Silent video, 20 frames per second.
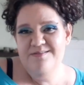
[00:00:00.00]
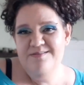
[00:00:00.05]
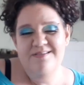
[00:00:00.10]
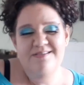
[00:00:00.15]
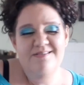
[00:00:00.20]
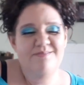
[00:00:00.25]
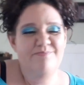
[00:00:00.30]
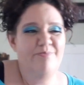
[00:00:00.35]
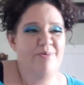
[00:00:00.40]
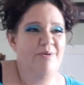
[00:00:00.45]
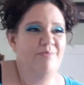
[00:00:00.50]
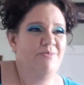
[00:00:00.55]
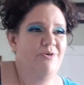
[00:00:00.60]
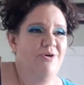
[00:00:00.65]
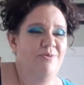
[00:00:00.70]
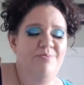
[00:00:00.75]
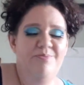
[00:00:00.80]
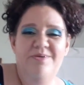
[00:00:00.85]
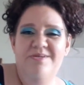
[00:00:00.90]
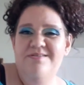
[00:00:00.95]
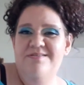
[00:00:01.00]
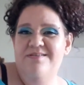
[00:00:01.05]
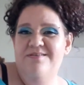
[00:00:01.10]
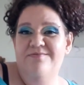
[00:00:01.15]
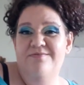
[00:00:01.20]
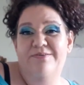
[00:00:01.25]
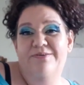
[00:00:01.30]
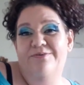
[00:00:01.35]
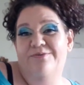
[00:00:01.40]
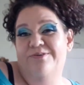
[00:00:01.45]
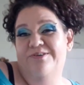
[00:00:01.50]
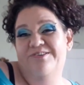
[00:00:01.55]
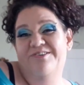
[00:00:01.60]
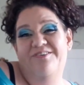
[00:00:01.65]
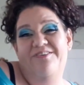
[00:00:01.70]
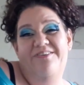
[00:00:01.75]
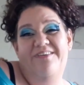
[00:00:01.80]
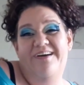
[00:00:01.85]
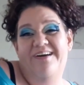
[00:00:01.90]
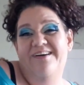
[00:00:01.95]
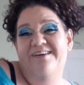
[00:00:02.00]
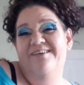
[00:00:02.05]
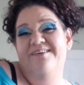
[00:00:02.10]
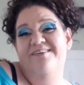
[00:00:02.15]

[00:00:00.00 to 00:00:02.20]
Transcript: Is bum herpes even a real thing?